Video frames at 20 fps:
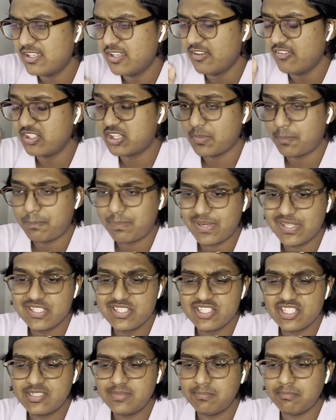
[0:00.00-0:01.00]
With a
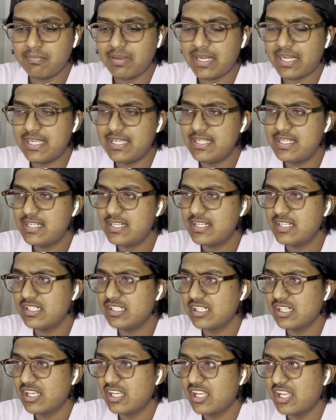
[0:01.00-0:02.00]
pleasant
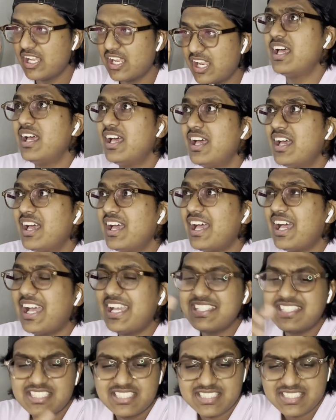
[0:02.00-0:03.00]
mind, I
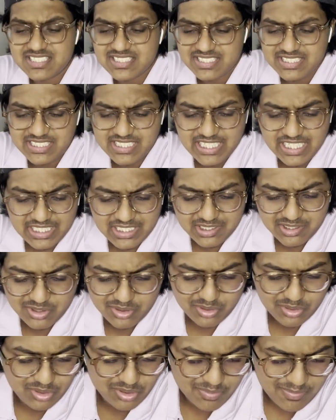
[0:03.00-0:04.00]
just get
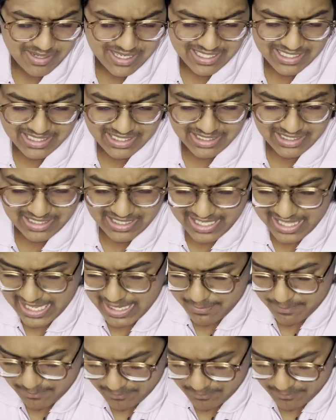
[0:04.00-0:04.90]
to my lab